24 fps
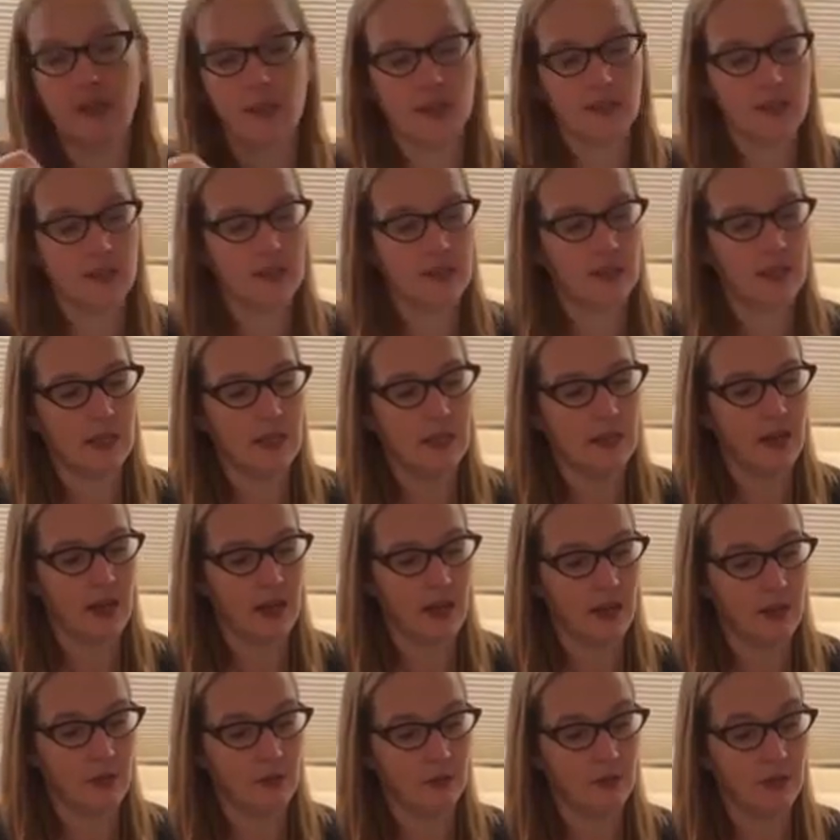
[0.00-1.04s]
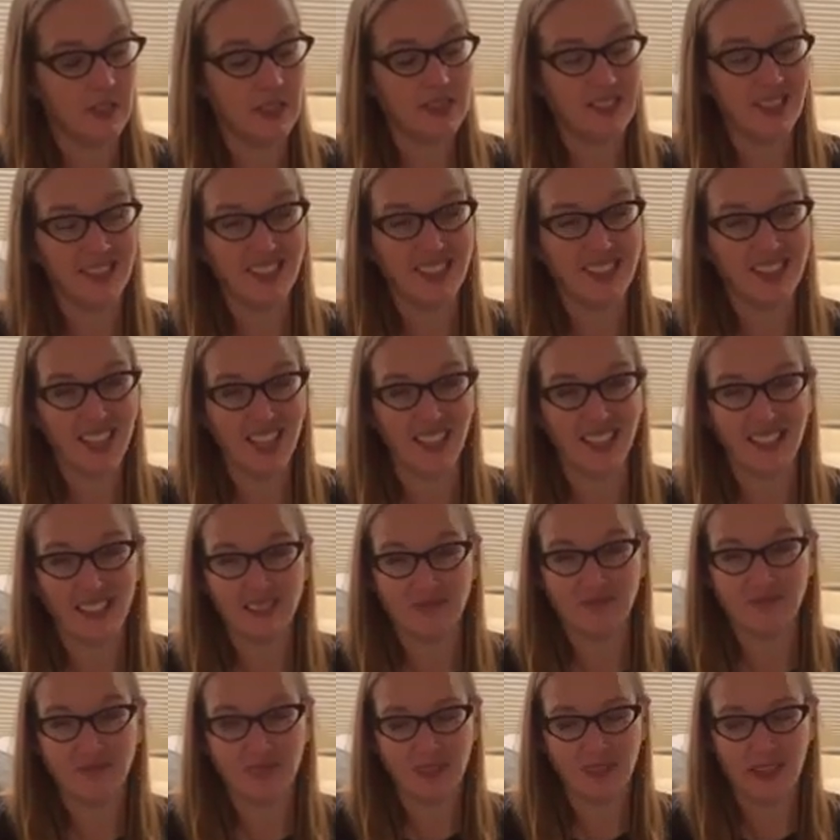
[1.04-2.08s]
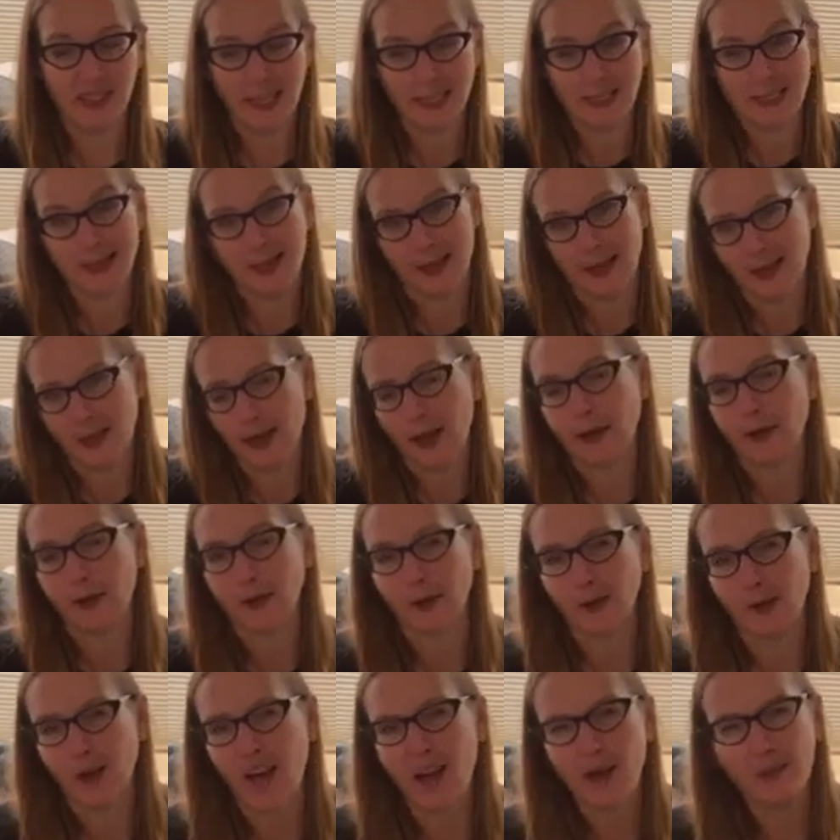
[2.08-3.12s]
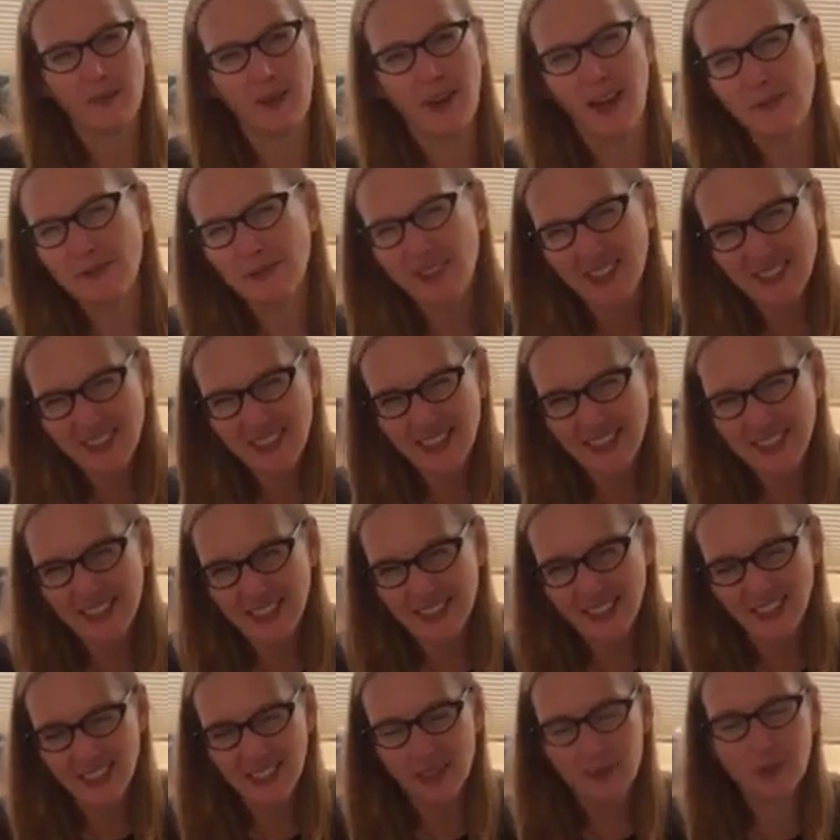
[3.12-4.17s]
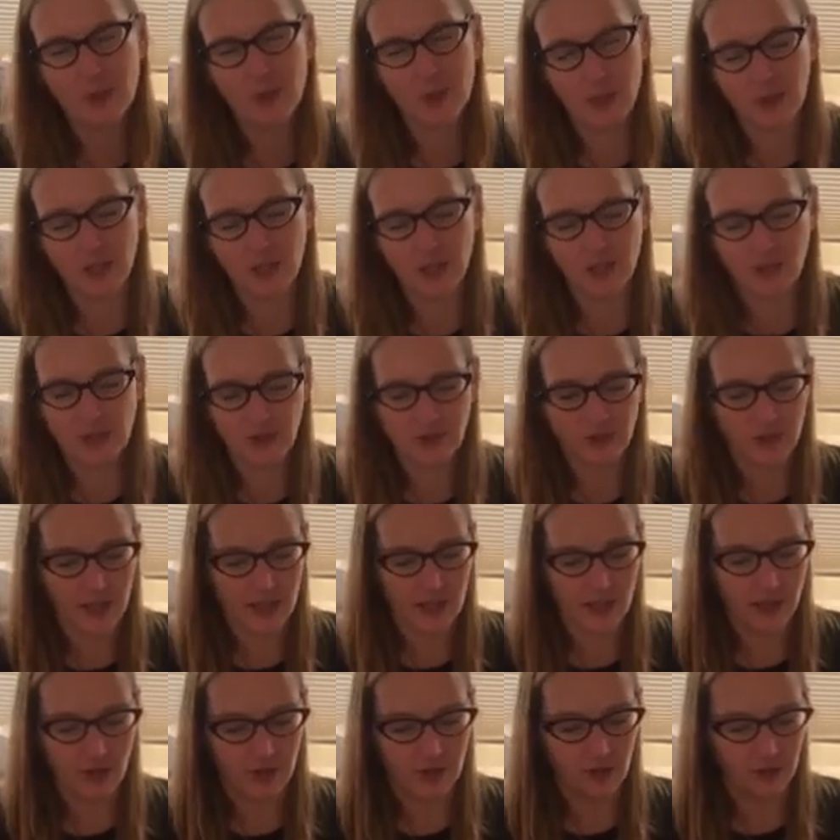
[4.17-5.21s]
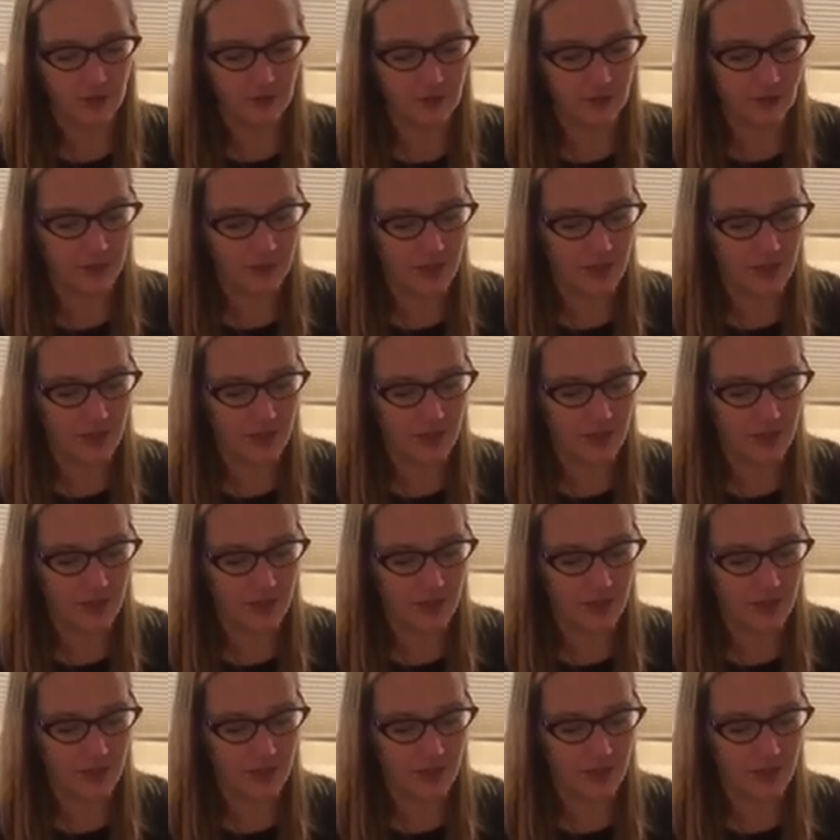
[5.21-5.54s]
this doesn't stink, they say. I don't know. I'm not that stinky, but we're going to find out if